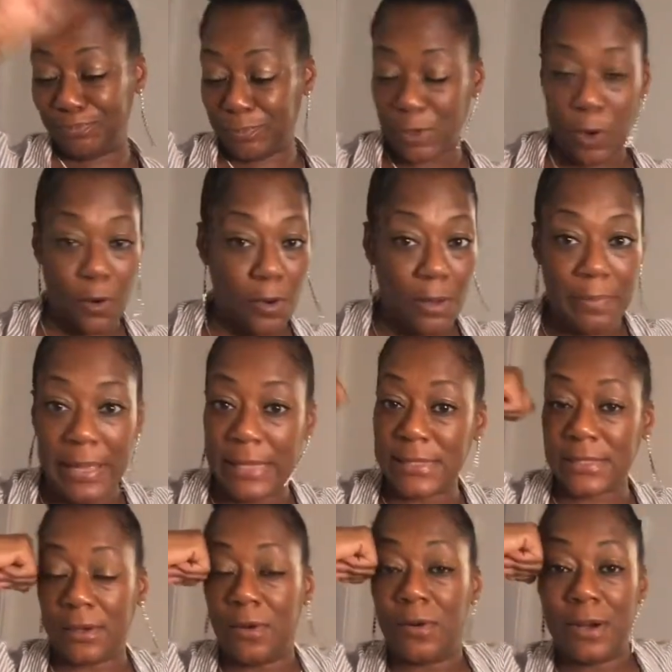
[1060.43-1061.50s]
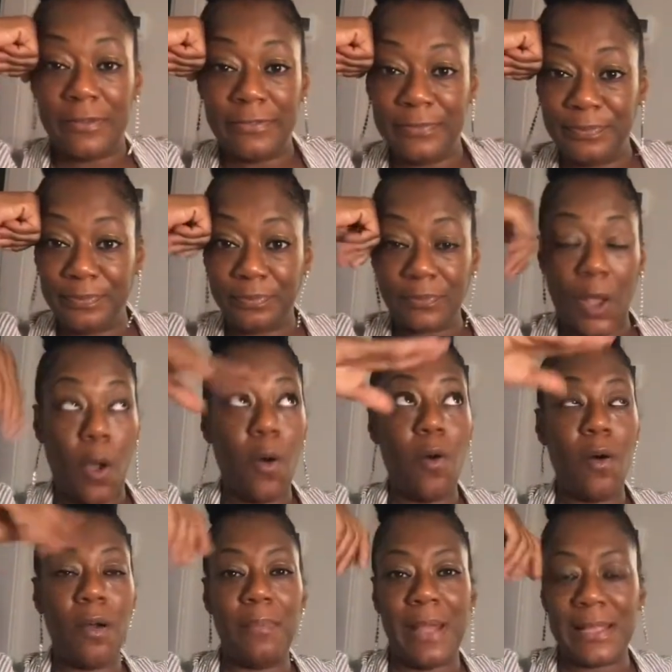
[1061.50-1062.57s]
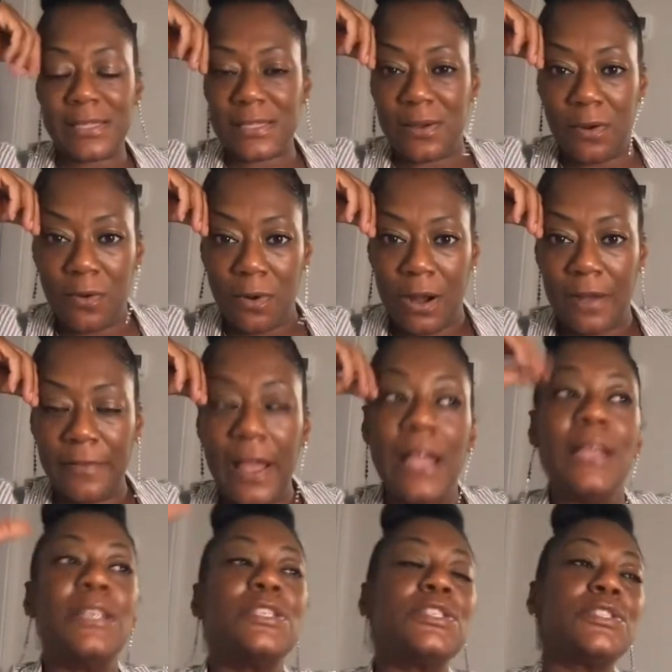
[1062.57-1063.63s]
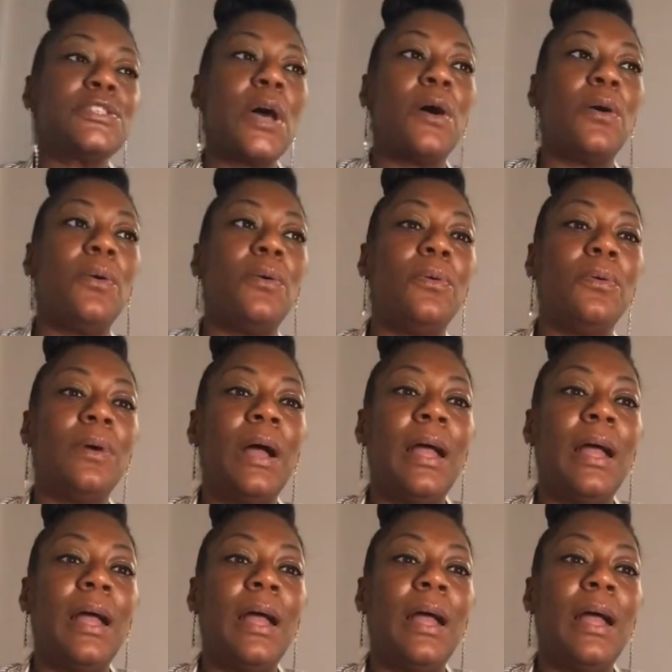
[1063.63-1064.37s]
all bets are off. All bets are off. So,